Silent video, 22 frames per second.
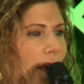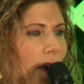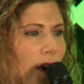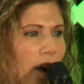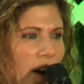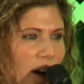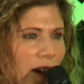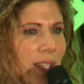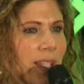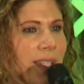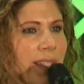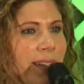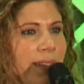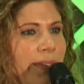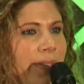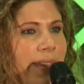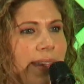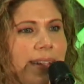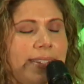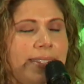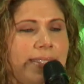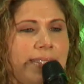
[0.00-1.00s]
all
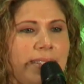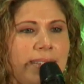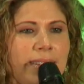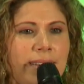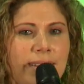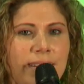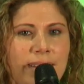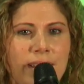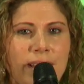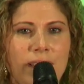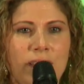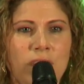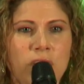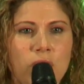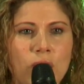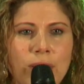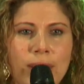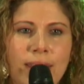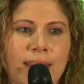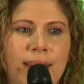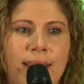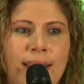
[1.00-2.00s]
of this
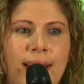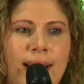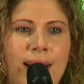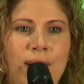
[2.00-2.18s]
looking